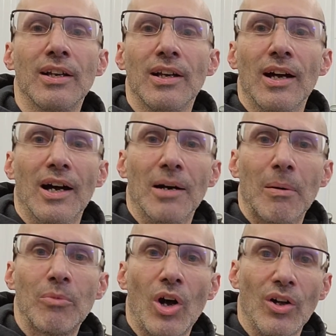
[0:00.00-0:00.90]
Um, I'm
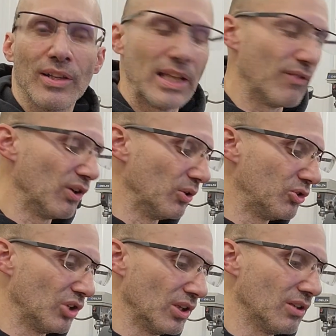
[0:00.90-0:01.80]
calling the
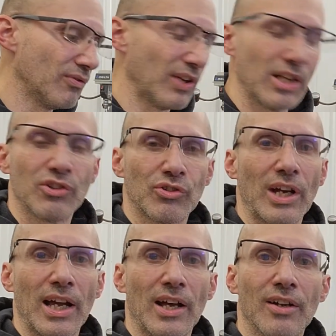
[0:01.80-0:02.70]
Evolution fan
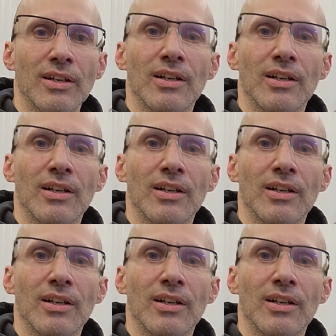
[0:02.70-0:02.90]
shroud.